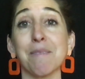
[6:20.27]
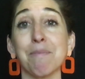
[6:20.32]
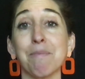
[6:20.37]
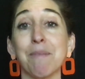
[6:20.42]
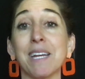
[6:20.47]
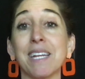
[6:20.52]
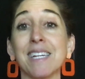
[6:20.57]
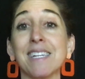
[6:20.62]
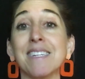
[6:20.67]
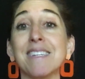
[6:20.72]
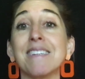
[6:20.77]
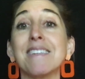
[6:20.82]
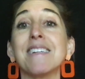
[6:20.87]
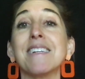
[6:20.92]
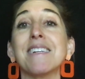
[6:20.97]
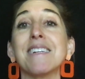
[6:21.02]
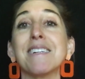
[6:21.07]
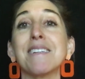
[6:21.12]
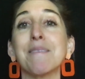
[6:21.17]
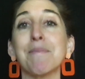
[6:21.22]
might
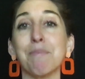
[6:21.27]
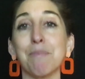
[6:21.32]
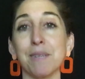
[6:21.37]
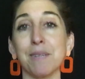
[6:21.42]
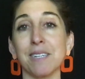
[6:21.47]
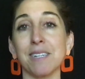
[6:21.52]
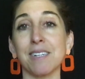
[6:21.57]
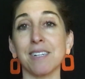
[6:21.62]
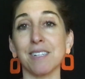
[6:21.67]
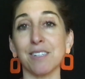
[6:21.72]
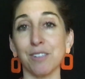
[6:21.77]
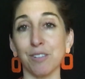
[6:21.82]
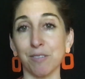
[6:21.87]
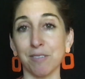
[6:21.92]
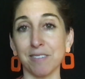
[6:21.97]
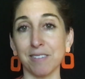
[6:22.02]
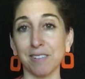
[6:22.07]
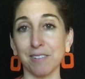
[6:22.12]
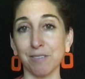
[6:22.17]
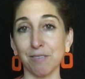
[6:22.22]
indeed be
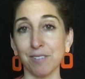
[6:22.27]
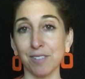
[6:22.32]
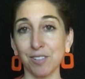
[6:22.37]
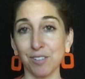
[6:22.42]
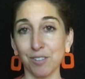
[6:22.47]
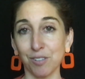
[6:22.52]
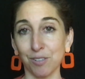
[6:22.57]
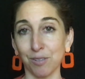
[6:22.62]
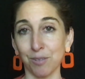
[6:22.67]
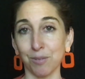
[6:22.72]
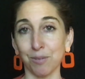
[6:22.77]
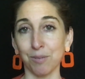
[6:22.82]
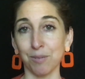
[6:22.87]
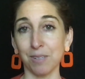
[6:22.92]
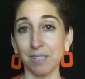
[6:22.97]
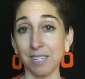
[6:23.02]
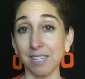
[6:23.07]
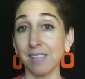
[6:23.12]
conducive to